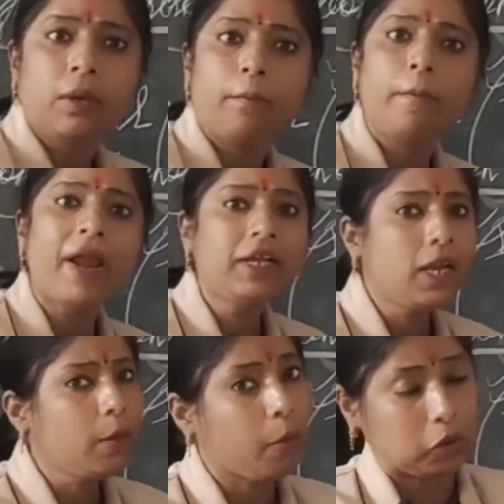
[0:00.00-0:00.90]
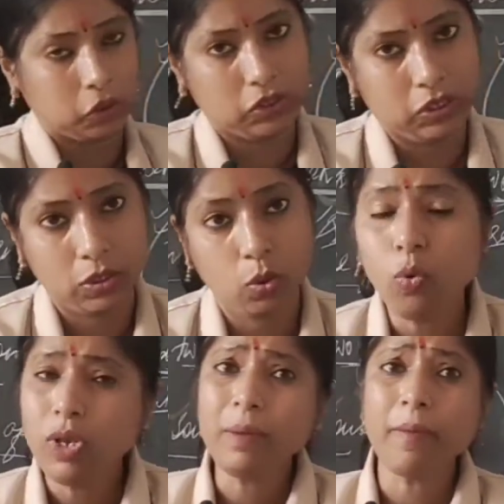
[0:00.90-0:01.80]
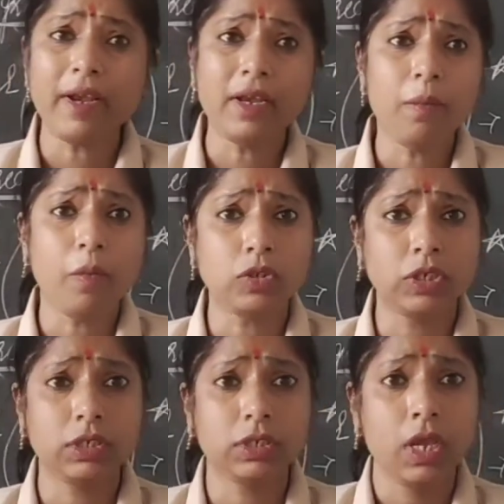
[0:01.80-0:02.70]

Mental process. Only mental process